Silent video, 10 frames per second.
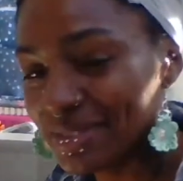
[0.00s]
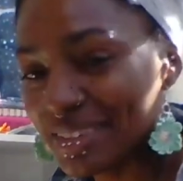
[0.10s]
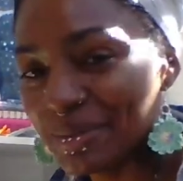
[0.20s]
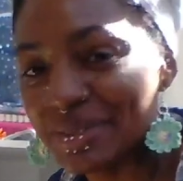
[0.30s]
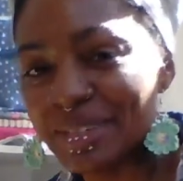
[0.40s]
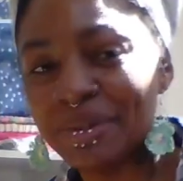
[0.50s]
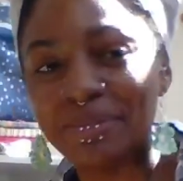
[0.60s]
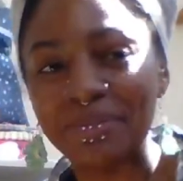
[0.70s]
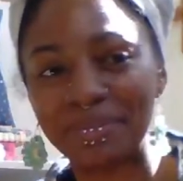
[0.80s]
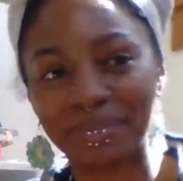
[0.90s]
You see.
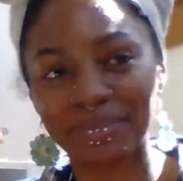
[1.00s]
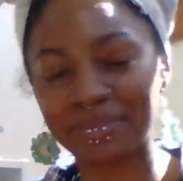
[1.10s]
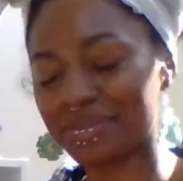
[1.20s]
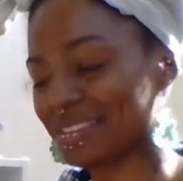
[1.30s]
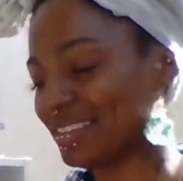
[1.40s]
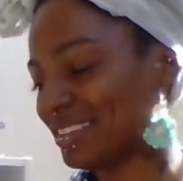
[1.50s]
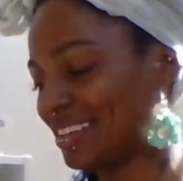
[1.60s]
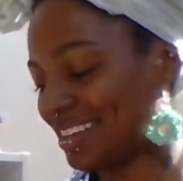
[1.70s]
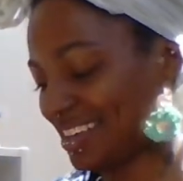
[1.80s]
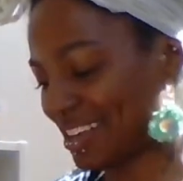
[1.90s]

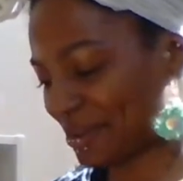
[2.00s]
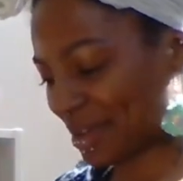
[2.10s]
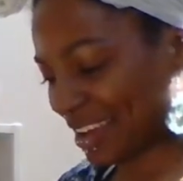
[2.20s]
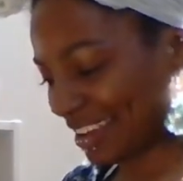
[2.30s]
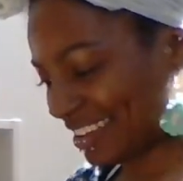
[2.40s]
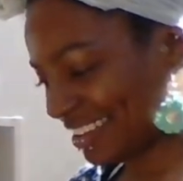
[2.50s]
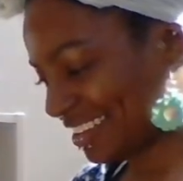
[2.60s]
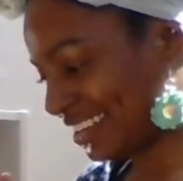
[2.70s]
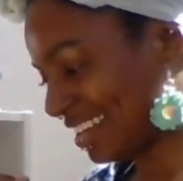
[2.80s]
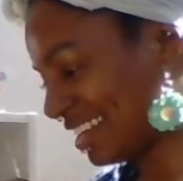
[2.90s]
Okay.
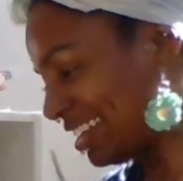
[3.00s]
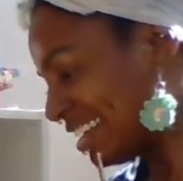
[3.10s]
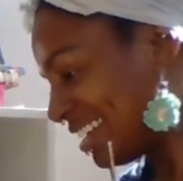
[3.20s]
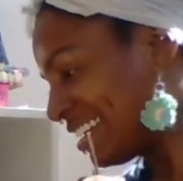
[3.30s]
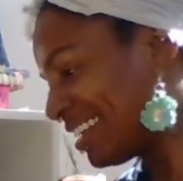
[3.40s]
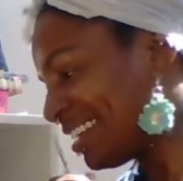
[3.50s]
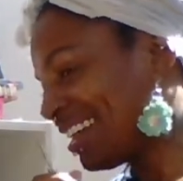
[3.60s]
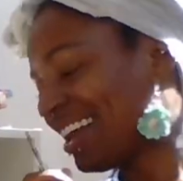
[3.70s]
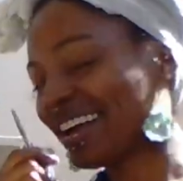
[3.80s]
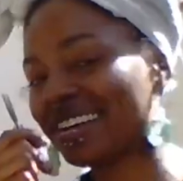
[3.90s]

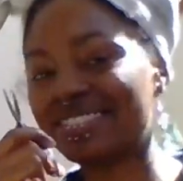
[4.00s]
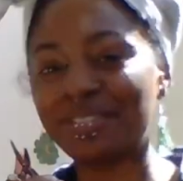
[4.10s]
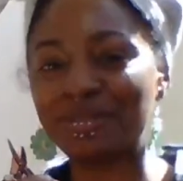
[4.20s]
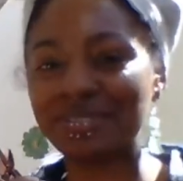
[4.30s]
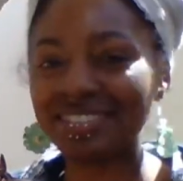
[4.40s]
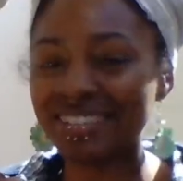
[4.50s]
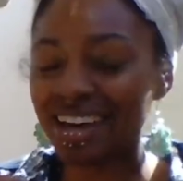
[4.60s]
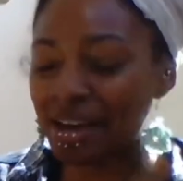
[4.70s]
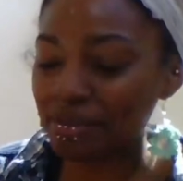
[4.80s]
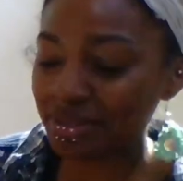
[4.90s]
I got scissors this
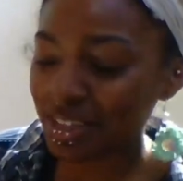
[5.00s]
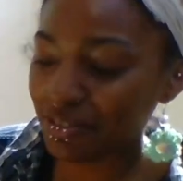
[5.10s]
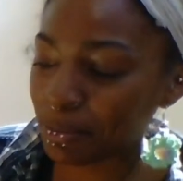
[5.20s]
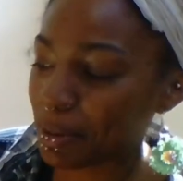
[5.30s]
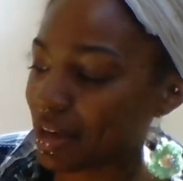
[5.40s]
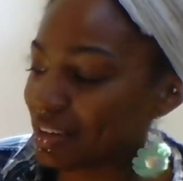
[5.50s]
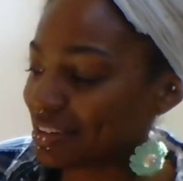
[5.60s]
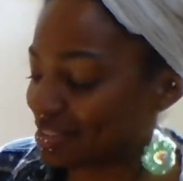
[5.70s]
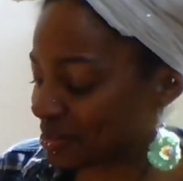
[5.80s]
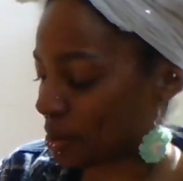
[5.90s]
time instead of a pen,
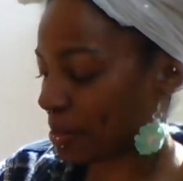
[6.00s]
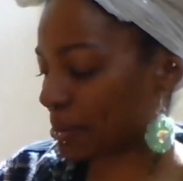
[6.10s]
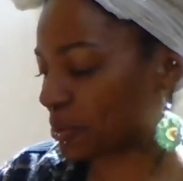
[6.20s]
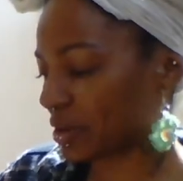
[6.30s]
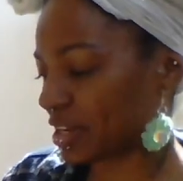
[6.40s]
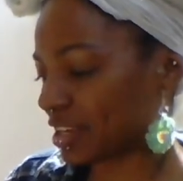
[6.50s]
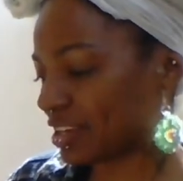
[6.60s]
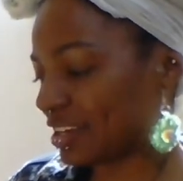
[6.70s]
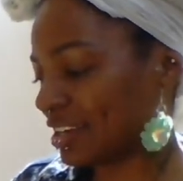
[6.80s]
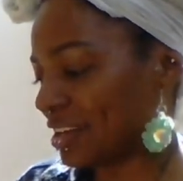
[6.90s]
so I'm upgrading.
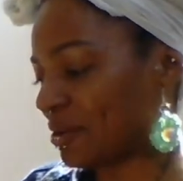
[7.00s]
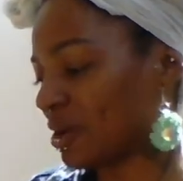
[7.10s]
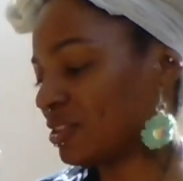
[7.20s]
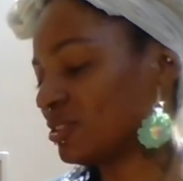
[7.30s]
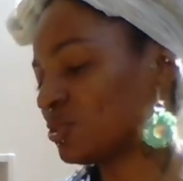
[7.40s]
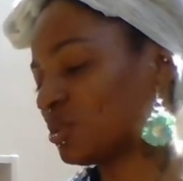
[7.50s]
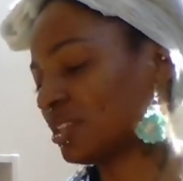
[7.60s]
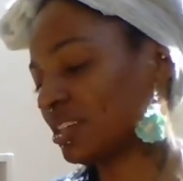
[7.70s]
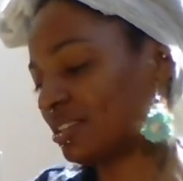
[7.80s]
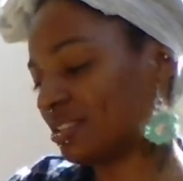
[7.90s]
Wow, this is
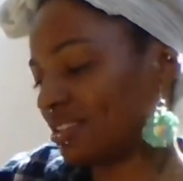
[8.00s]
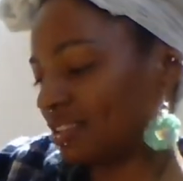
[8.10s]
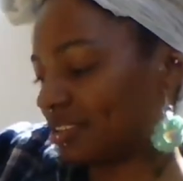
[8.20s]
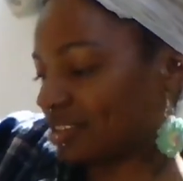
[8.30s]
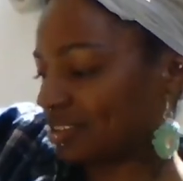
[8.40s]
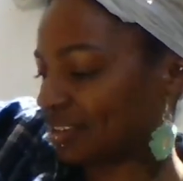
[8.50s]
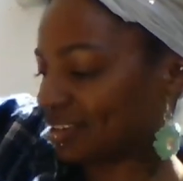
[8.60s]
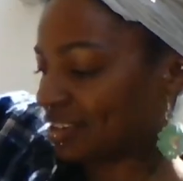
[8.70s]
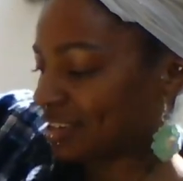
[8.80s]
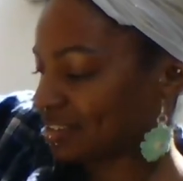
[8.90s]
really
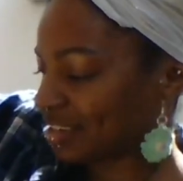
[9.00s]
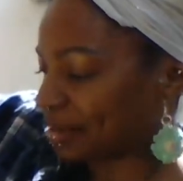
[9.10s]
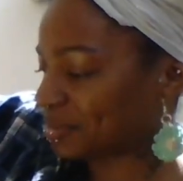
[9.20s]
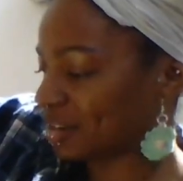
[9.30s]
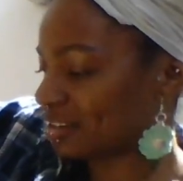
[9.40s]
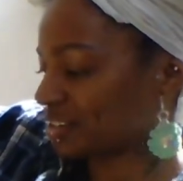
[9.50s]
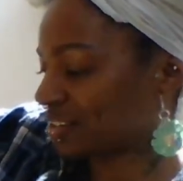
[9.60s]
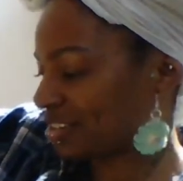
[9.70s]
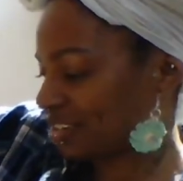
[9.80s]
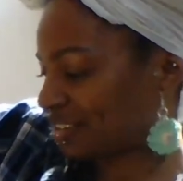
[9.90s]
taped on good.